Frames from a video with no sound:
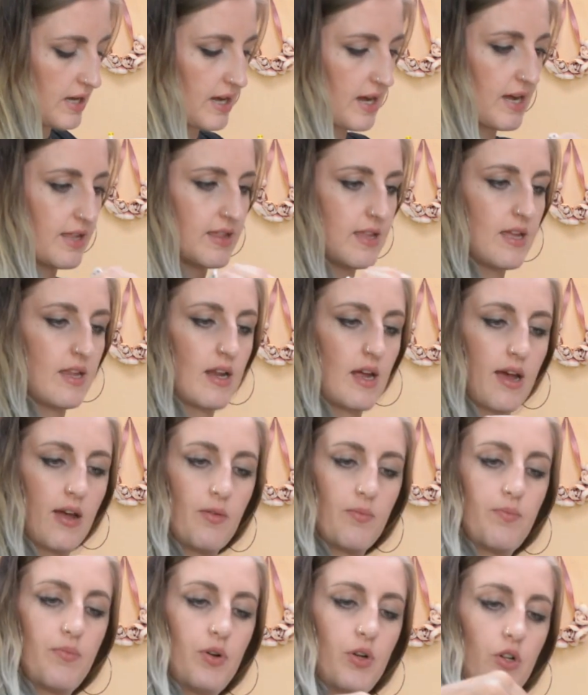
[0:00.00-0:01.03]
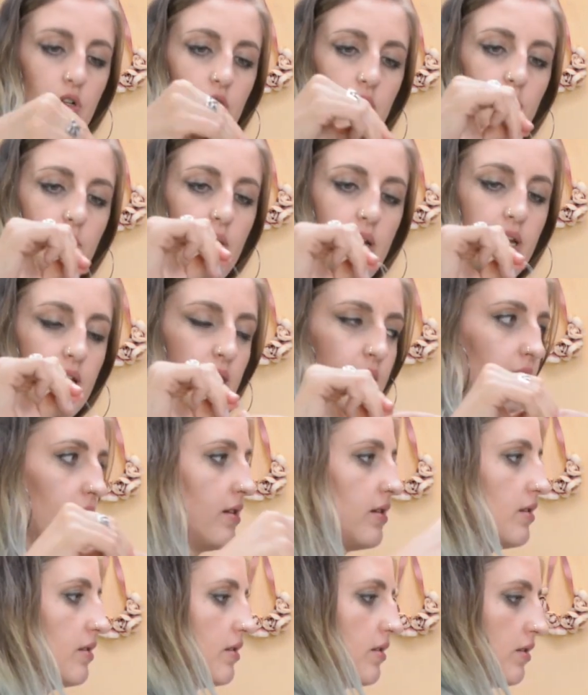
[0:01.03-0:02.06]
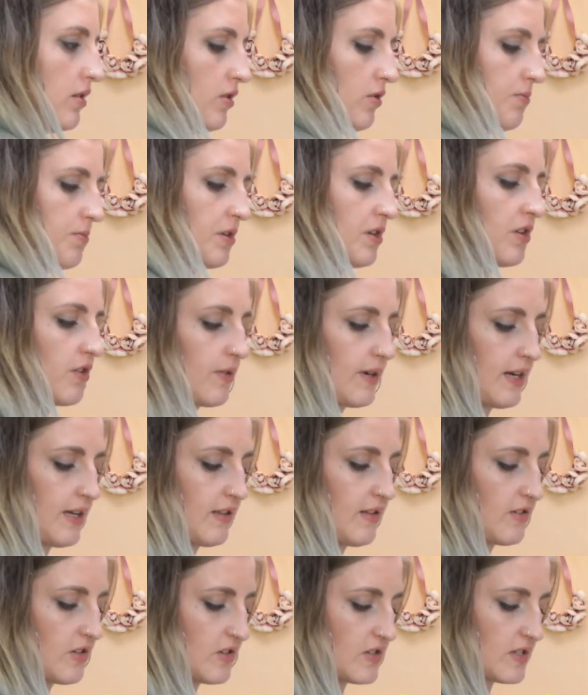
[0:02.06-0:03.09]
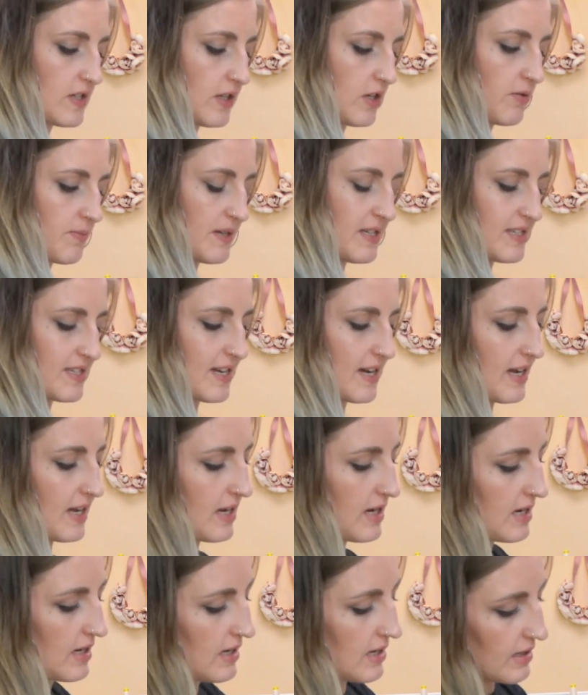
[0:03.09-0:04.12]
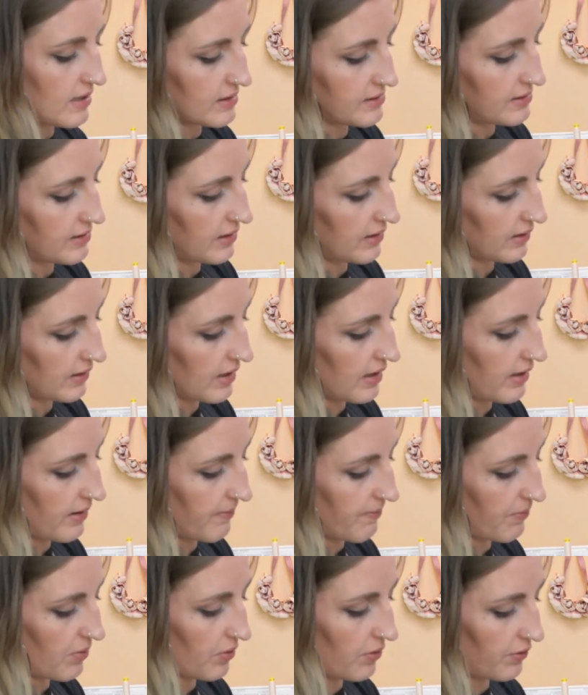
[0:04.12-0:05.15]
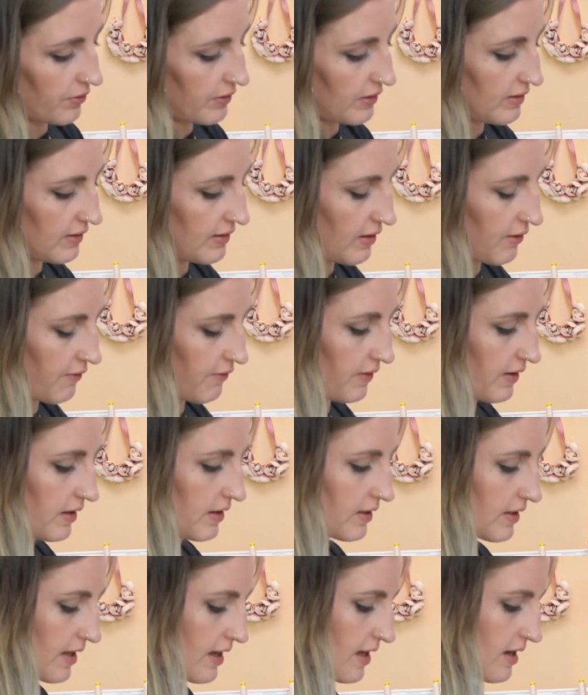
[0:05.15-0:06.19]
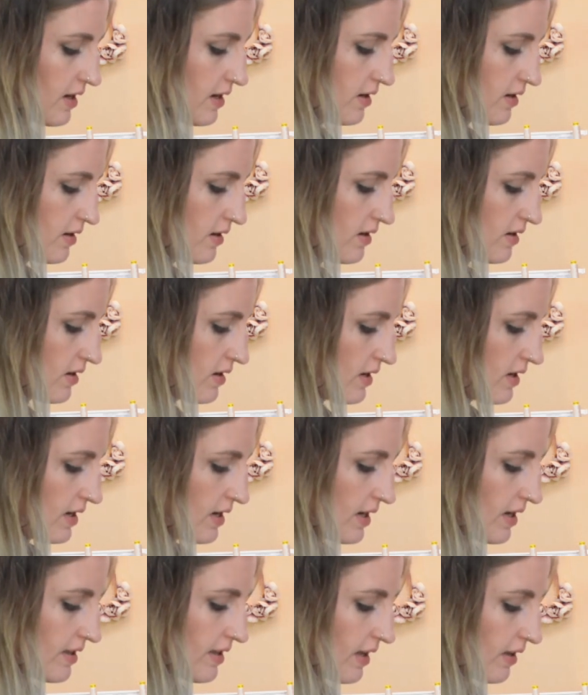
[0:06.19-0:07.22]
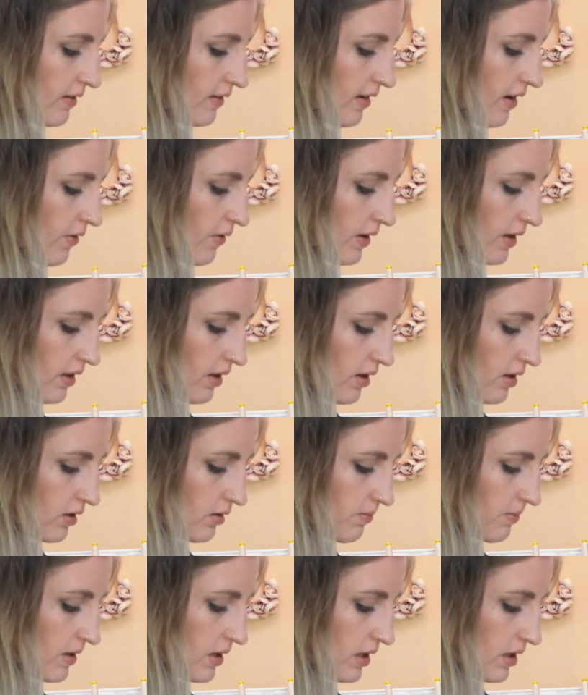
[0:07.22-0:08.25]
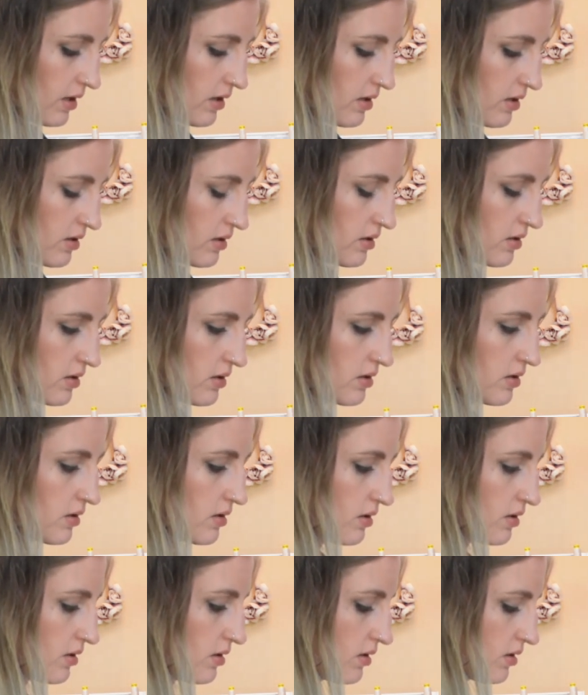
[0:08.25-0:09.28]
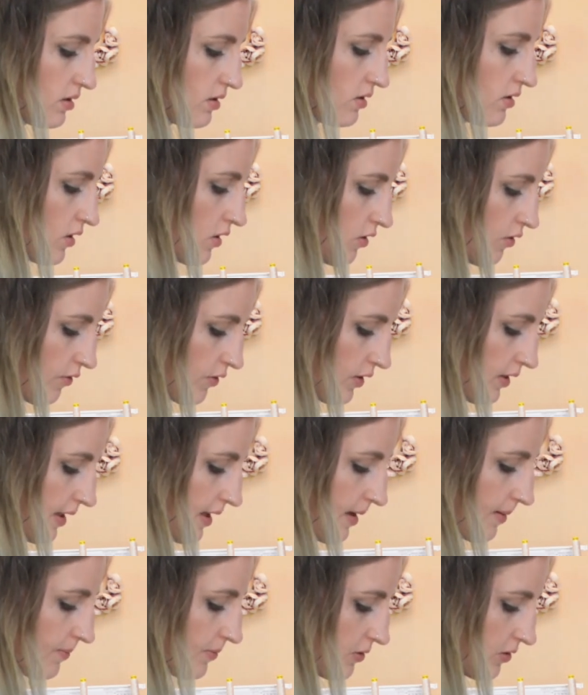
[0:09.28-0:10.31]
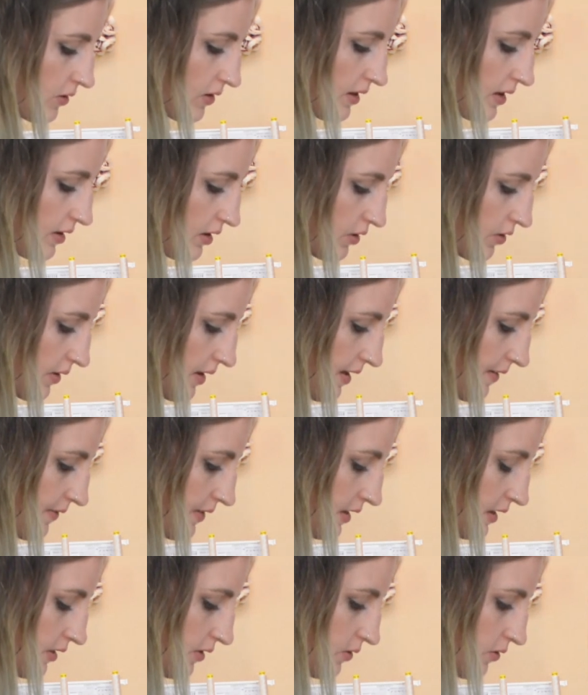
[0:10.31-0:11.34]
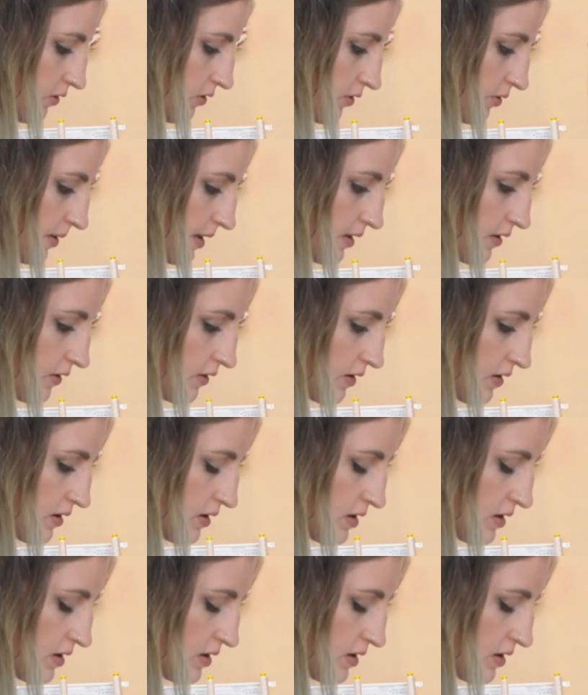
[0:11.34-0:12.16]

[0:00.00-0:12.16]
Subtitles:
and then I'll pull my looper threads just a little bit tight until it kind of pulls itself like that, and that's how I lock my overlap so that you don't have any loose threads.